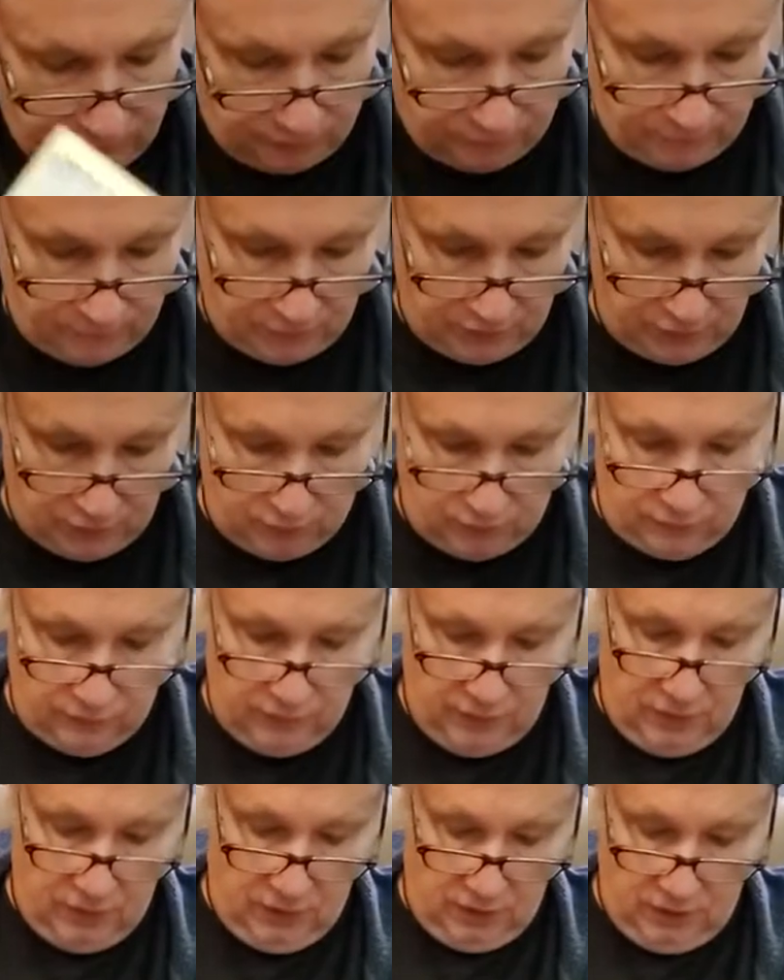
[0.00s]
fulfilled.
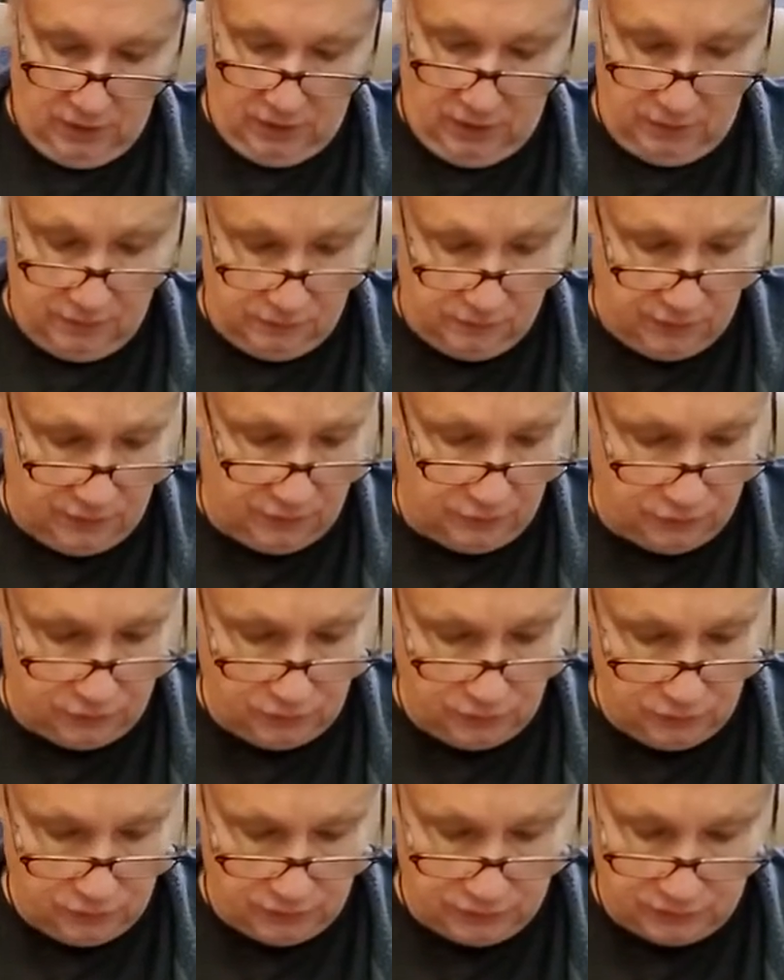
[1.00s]
And I think
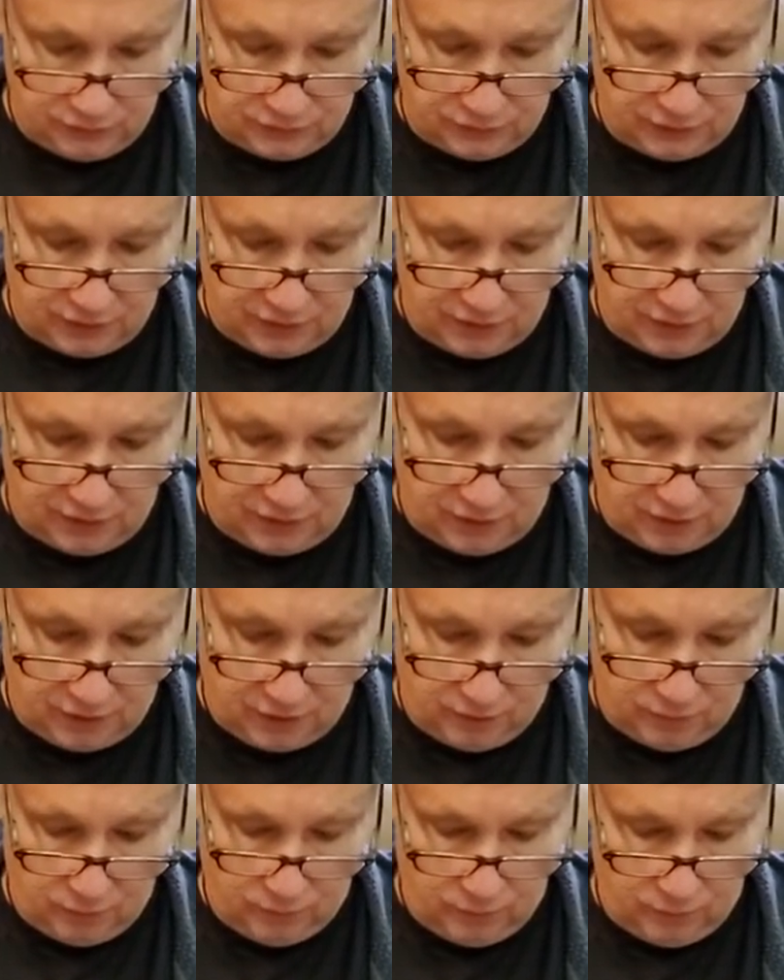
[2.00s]
too, it's like
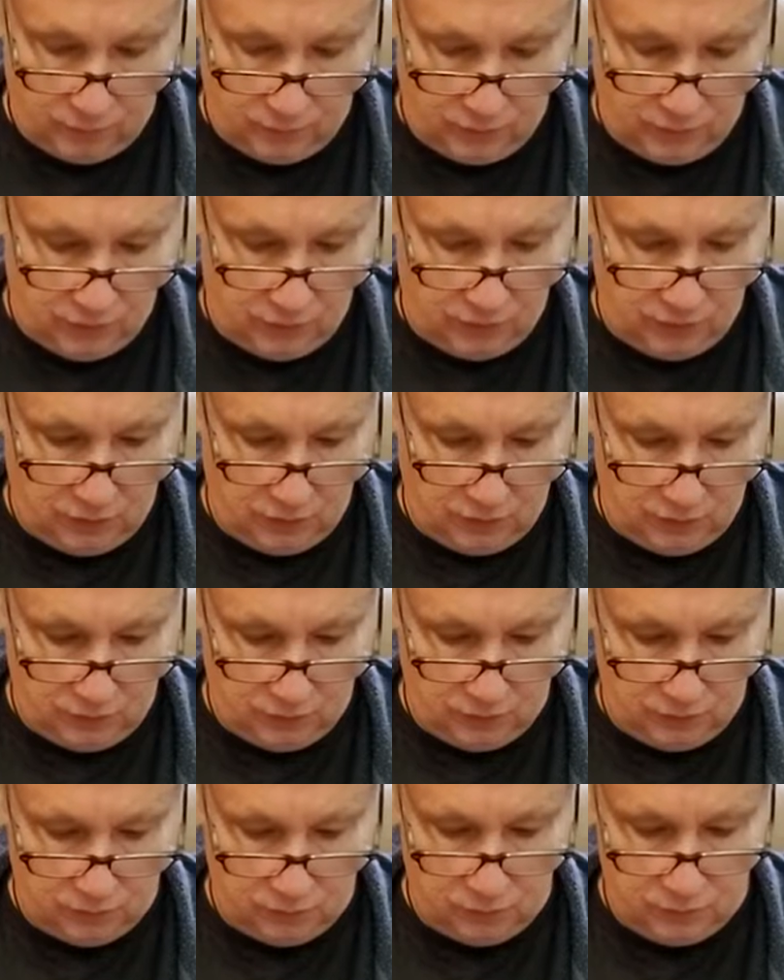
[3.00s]

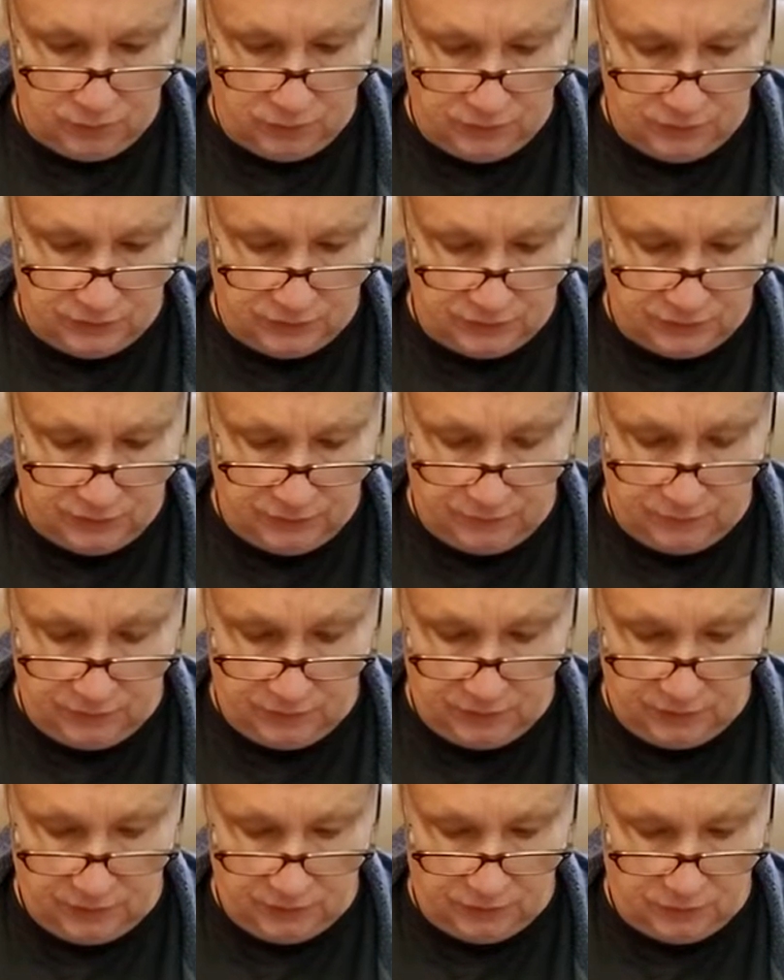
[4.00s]
really
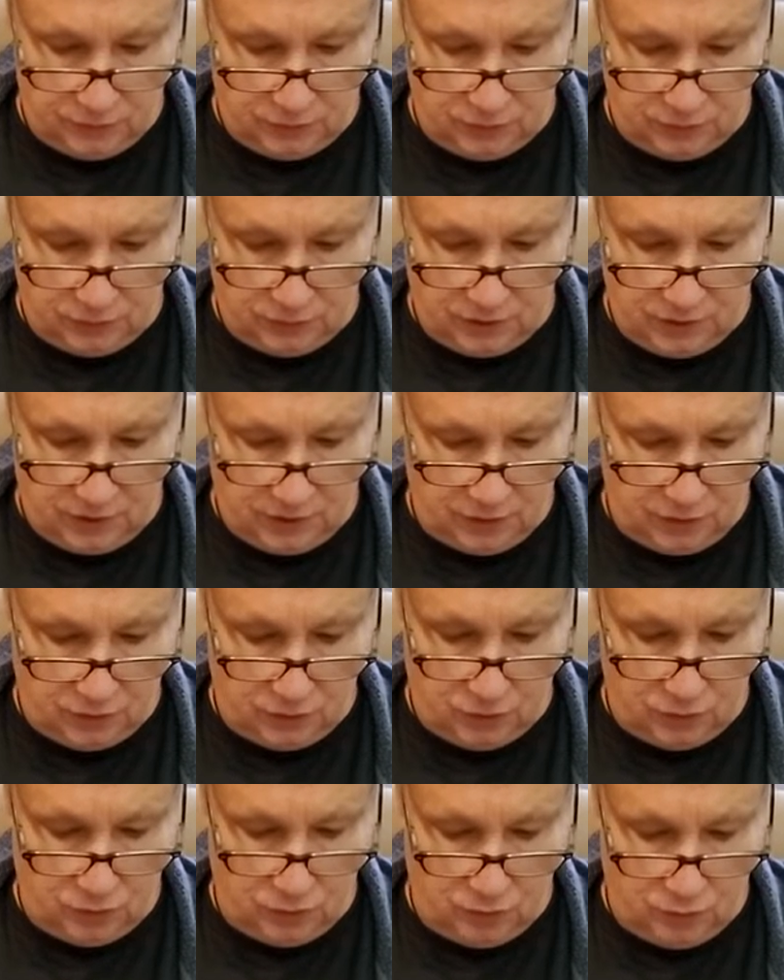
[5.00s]
shifting into a kind of
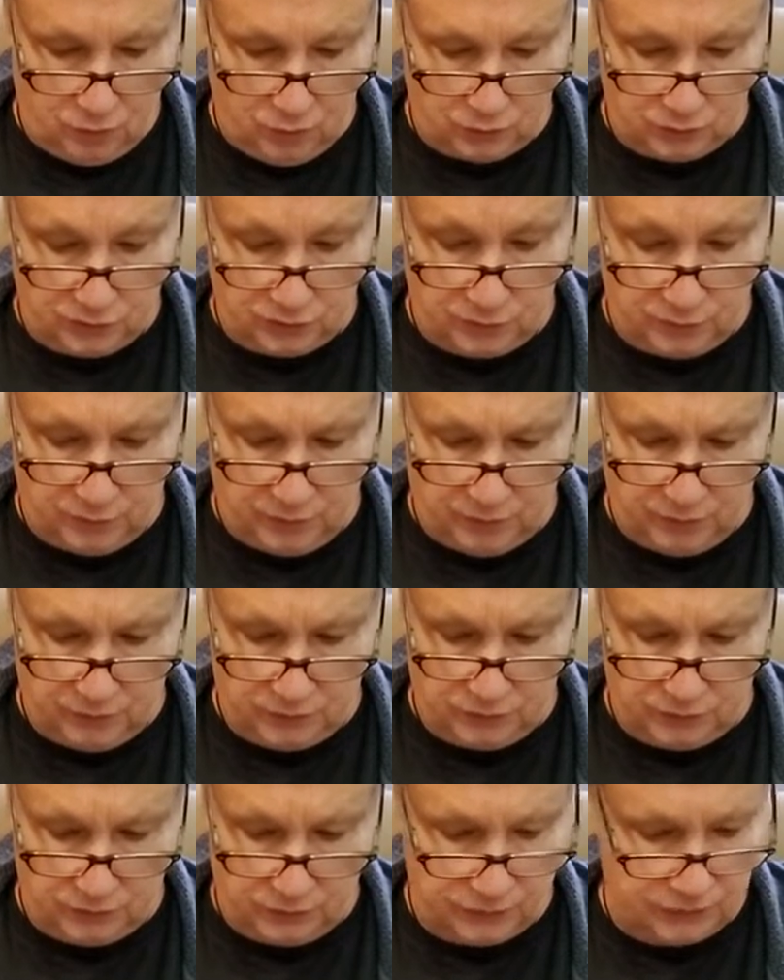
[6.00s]
new, more
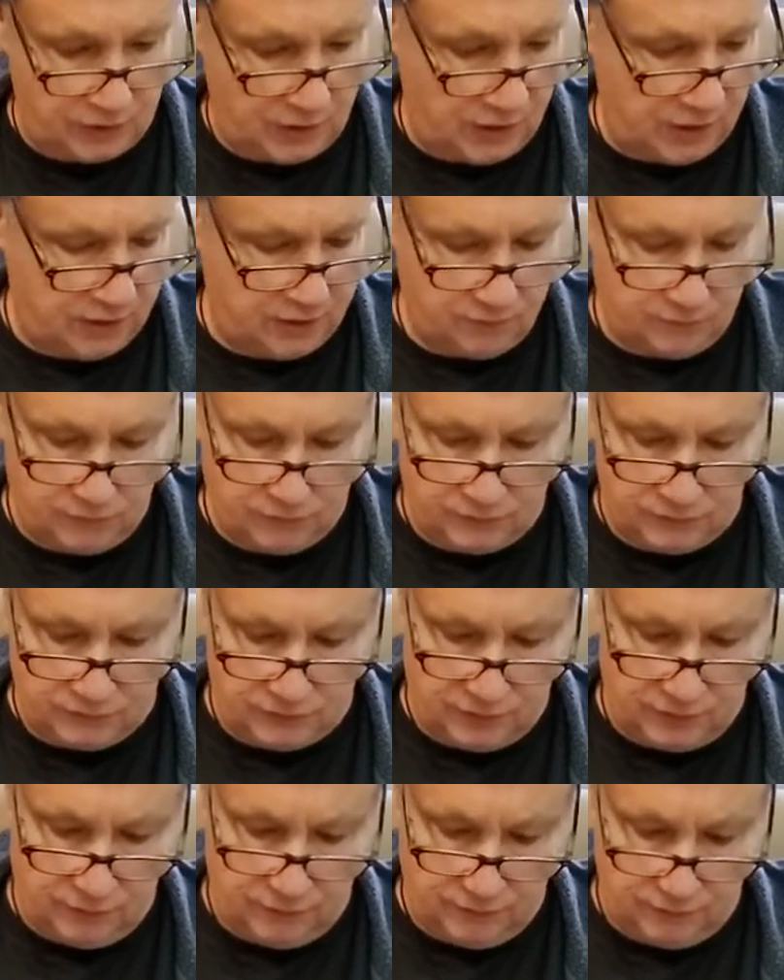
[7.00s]
spiritual side of
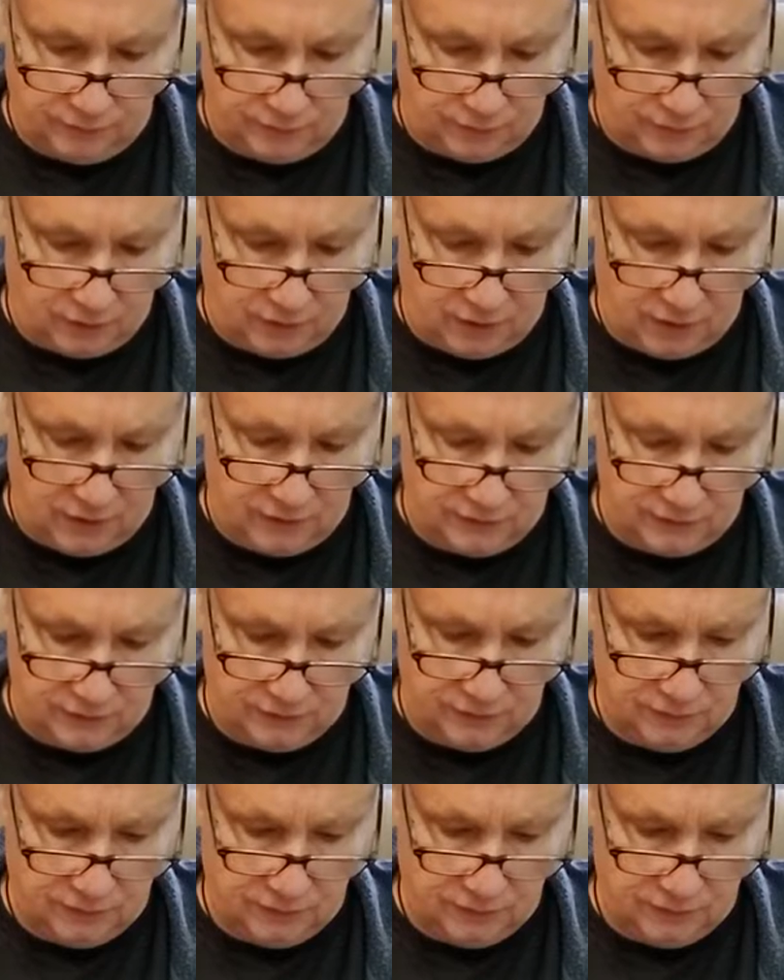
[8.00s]
yourself here, guys.